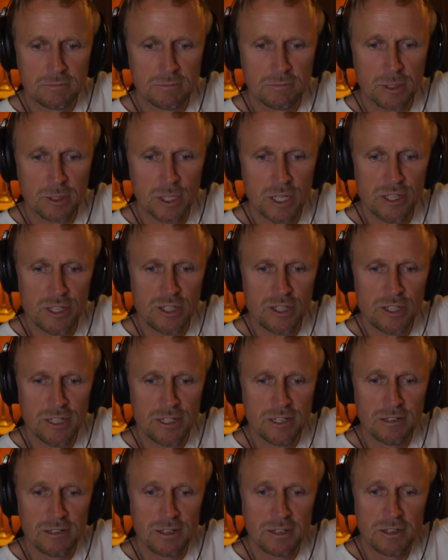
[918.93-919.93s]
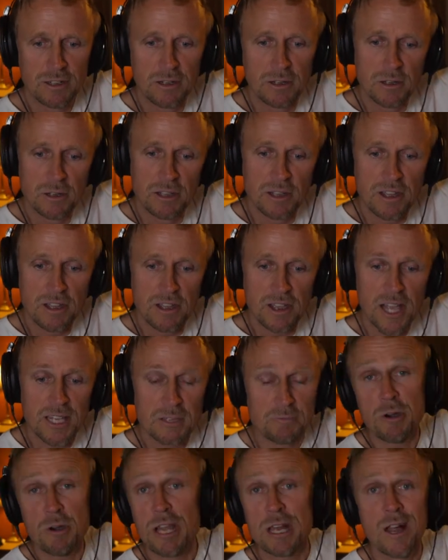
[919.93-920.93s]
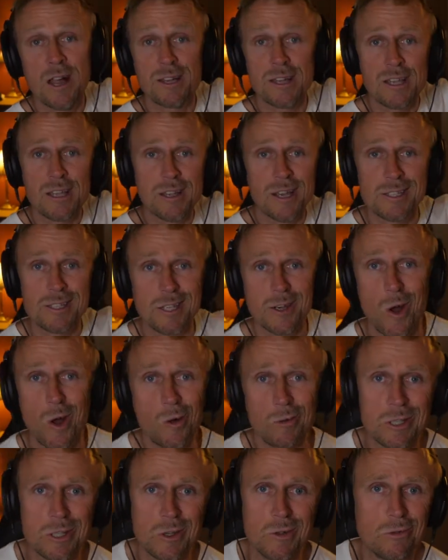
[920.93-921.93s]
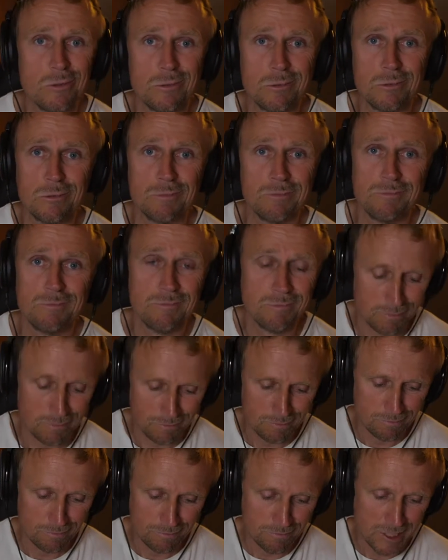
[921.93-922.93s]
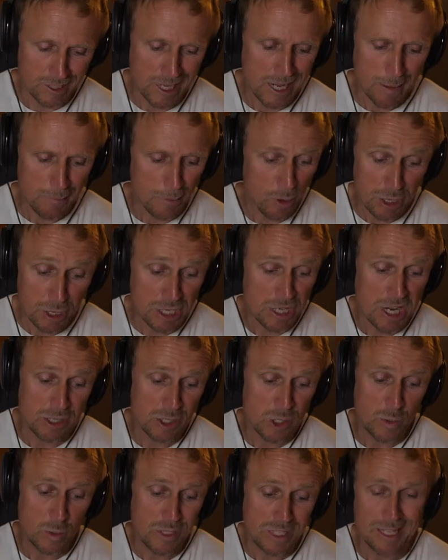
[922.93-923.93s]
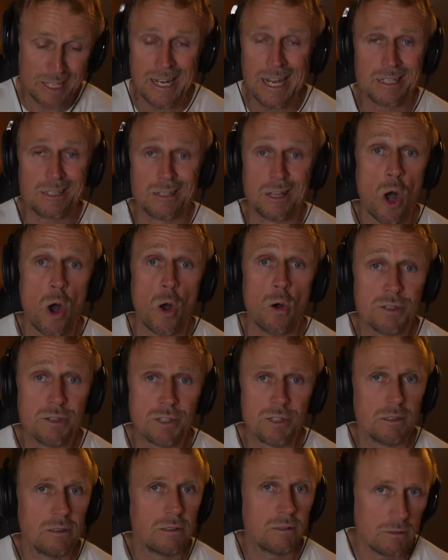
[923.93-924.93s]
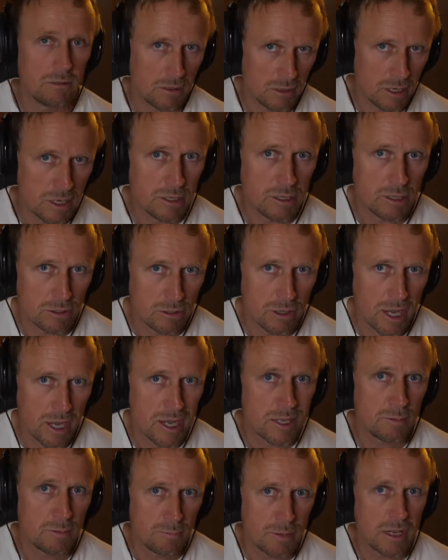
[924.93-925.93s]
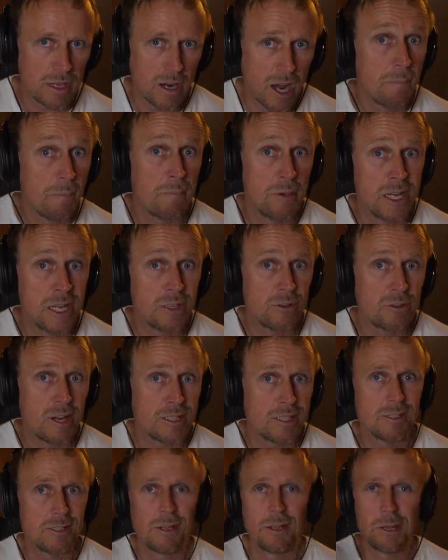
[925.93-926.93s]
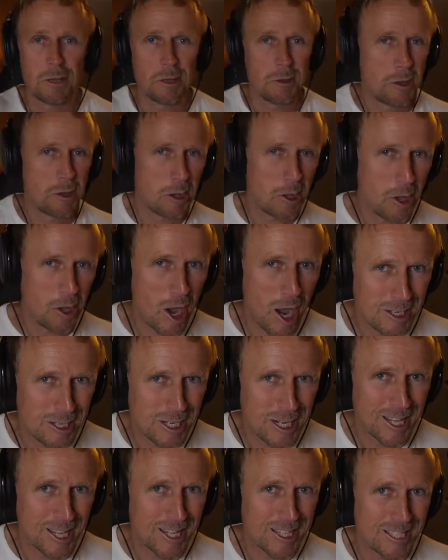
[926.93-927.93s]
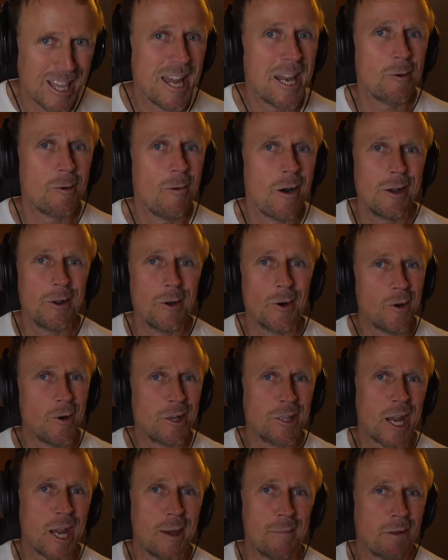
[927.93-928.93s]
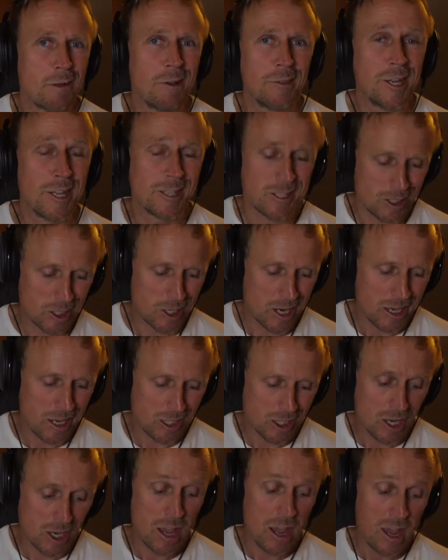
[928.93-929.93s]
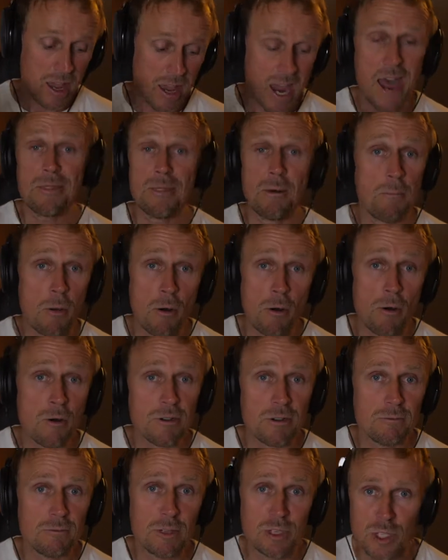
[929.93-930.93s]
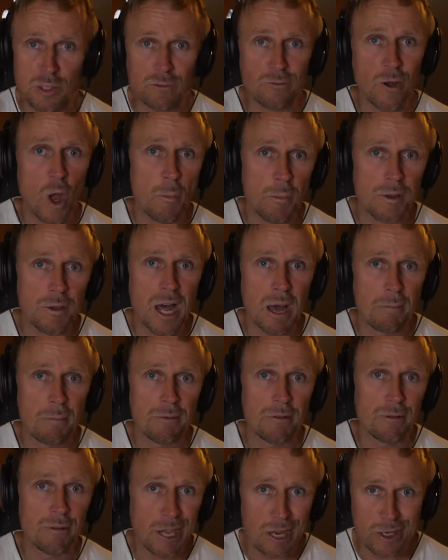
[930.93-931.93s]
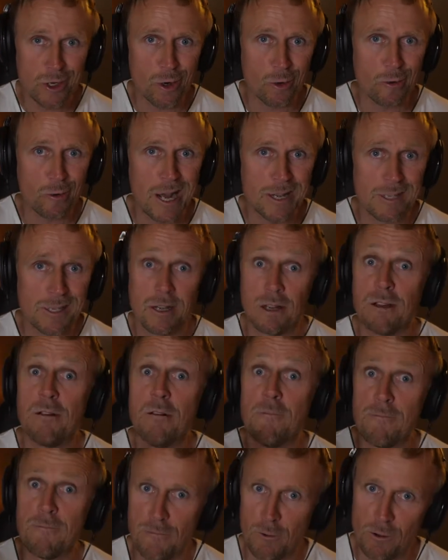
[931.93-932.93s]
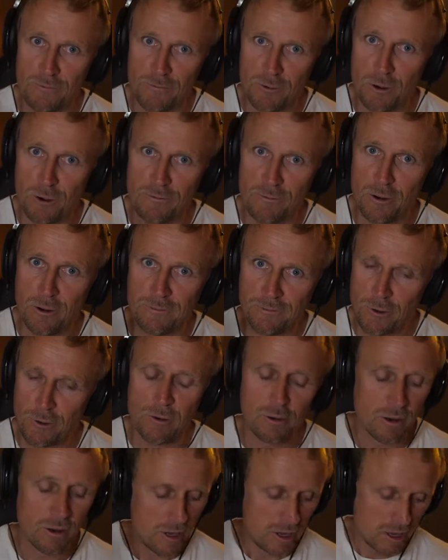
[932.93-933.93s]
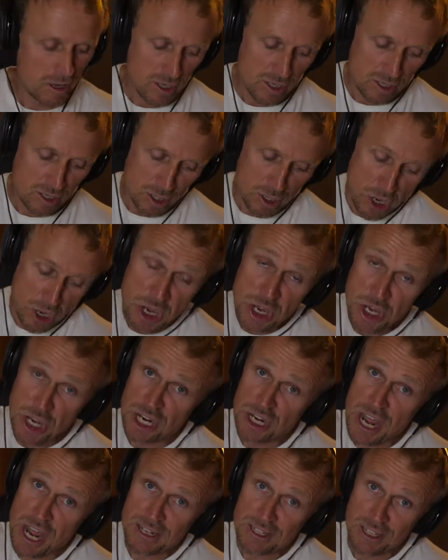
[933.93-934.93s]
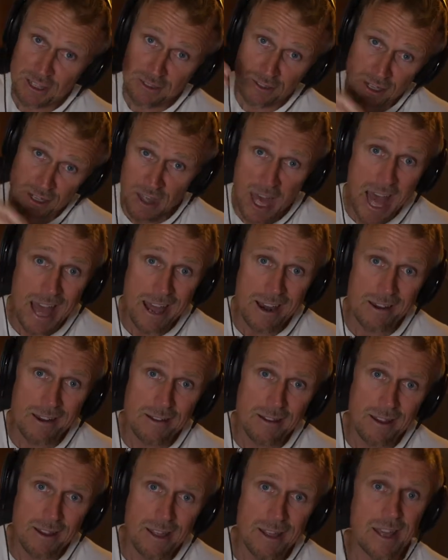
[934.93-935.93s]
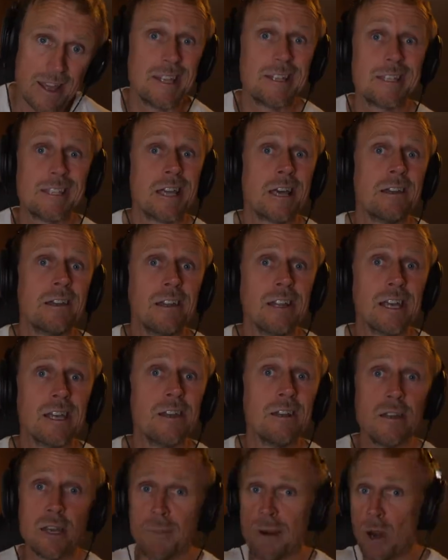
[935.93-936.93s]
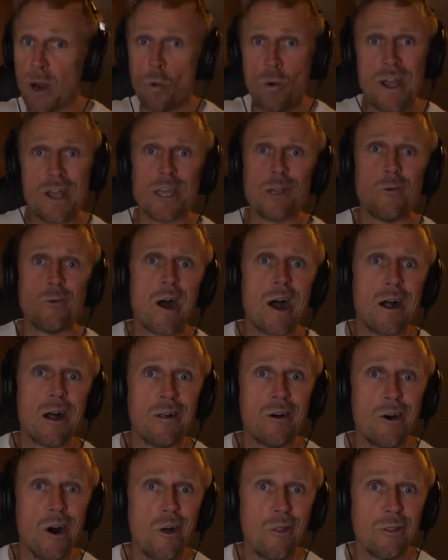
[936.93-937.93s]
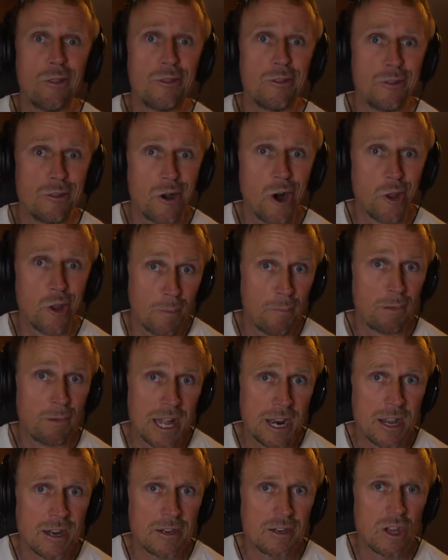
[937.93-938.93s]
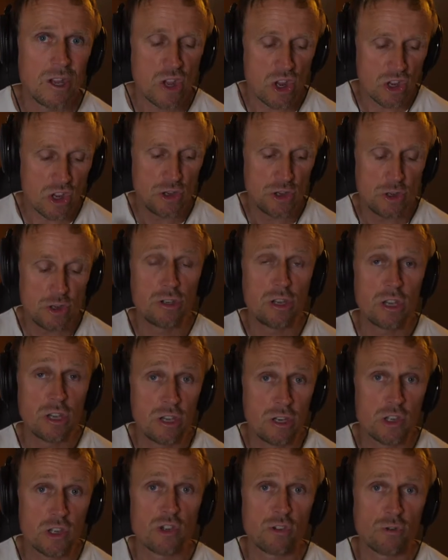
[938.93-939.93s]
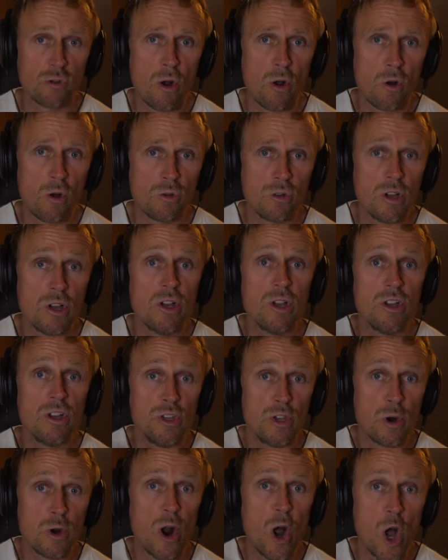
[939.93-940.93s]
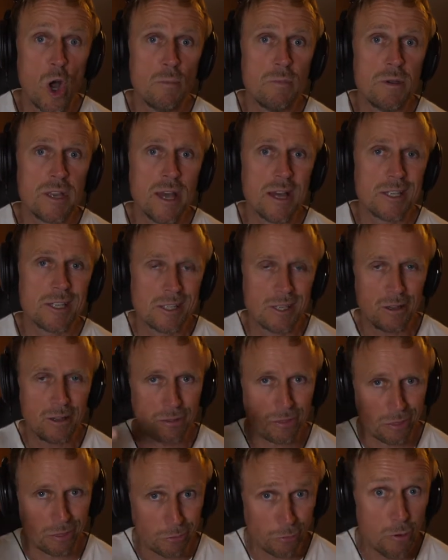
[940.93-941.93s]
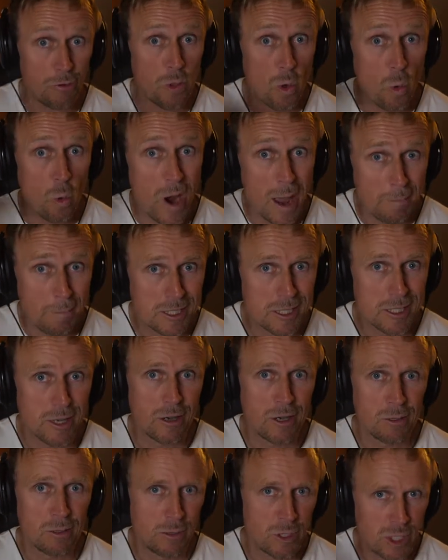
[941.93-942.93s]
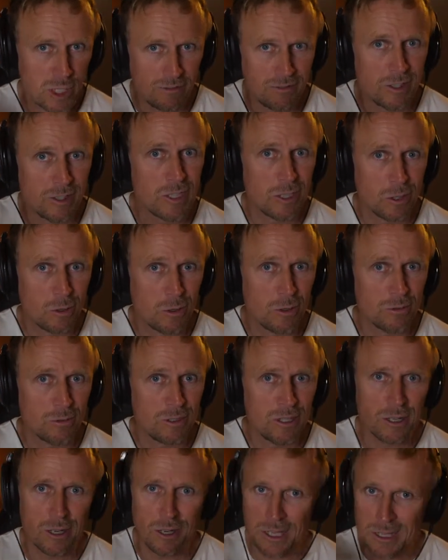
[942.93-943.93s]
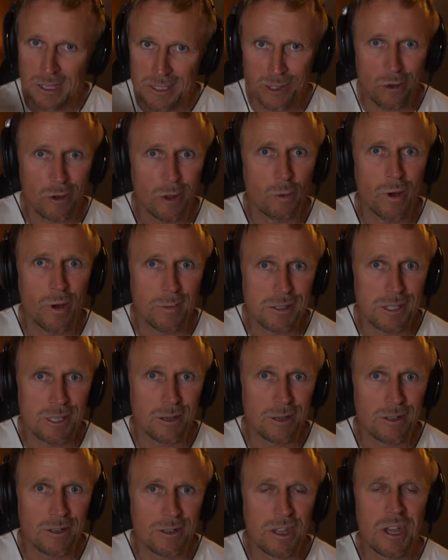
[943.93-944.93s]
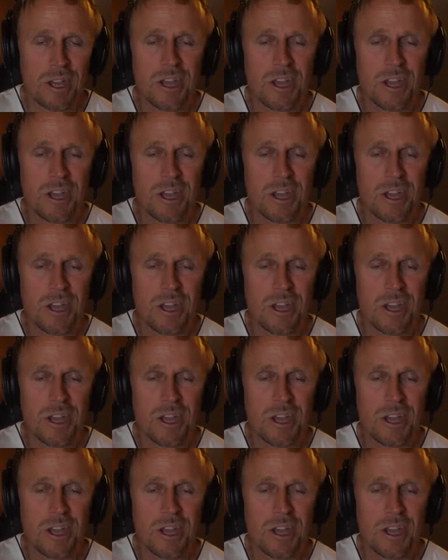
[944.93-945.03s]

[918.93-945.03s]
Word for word: Aw, shit. It's pretty clunky. It's an old school setup. All you need to do is connect to the host, in your case, be an I P address, ideally a static one or a dynamic one that doesn't change, and the port, which you've opened up in your router, four four four four. So then you connect to that, and suddenly, no matter where you are on, on the planet, you can control your O B S through the WebSocket, which you've installed. You've got to install the WebSocket.